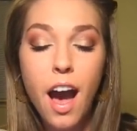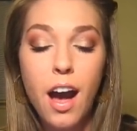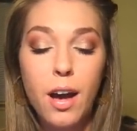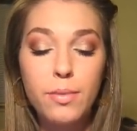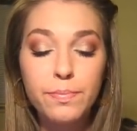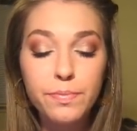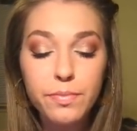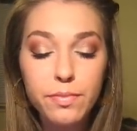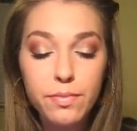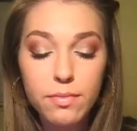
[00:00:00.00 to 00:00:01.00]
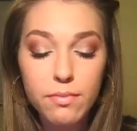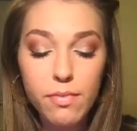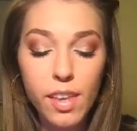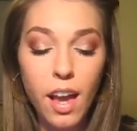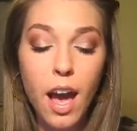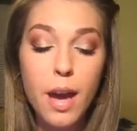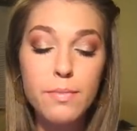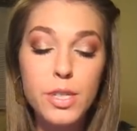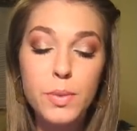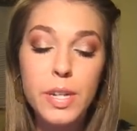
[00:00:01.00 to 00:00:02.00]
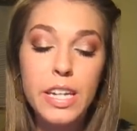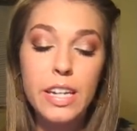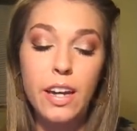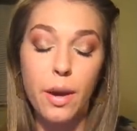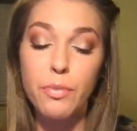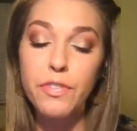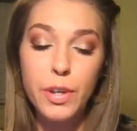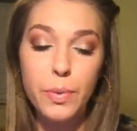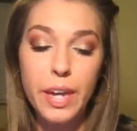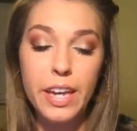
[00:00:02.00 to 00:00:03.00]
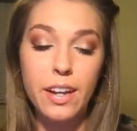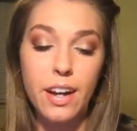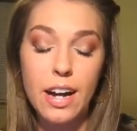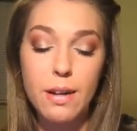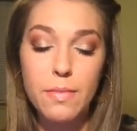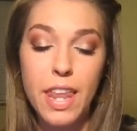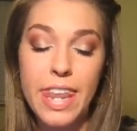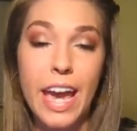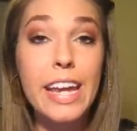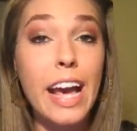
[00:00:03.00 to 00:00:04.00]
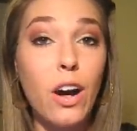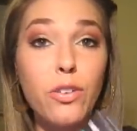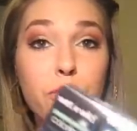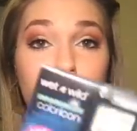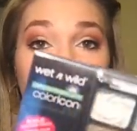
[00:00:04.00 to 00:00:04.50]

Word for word: Um, I'm doing, I'm reviewing um, Night Elf.